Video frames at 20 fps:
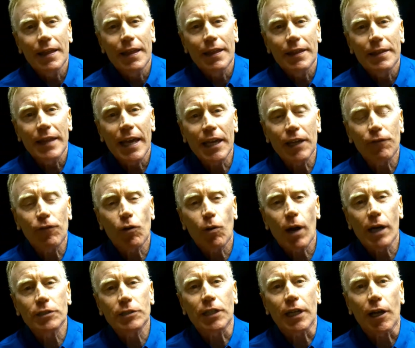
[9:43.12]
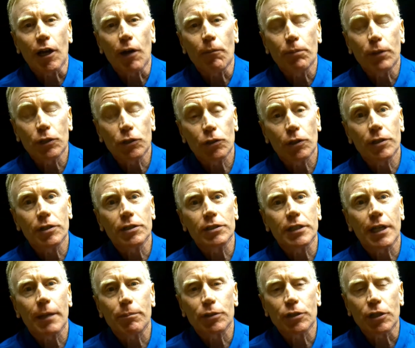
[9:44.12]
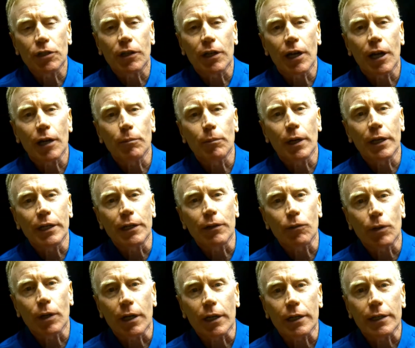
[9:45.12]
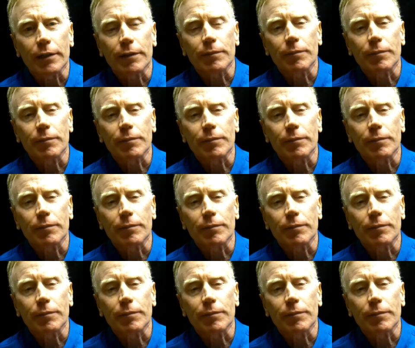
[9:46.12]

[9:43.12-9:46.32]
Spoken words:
Thank you for watching. I hope you enjoyed this episode of Hard Money at Work.